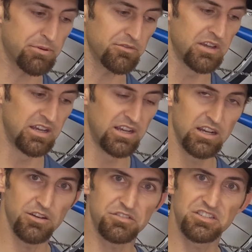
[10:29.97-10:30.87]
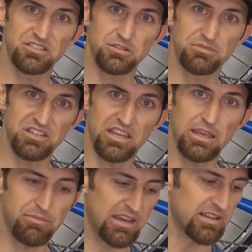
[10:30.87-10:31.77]
of system to
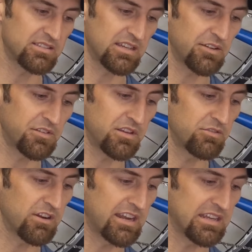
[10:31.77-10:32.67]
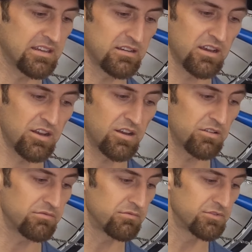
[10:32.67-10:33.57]
keep that safety rating
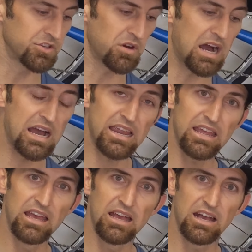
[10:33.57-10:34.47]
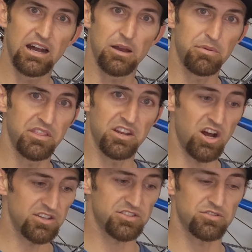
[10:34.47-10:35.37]
so high, but then
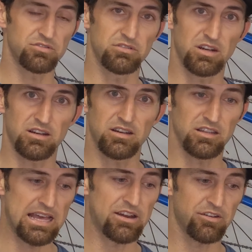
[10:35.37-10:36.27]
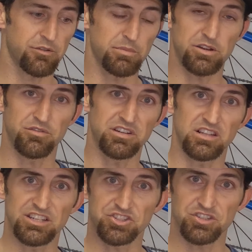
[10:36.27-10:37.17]
also allowing for better
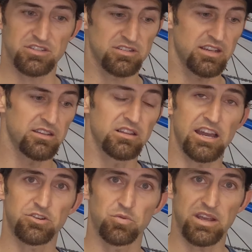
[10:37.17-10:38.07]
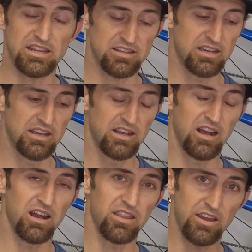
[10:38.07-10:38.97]
ventilation and lighter weight,
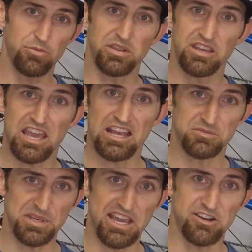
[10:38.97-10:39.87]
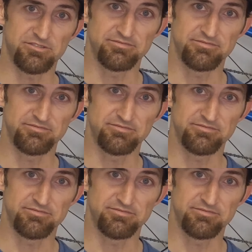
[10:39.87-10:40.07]
that would be the cat's meow.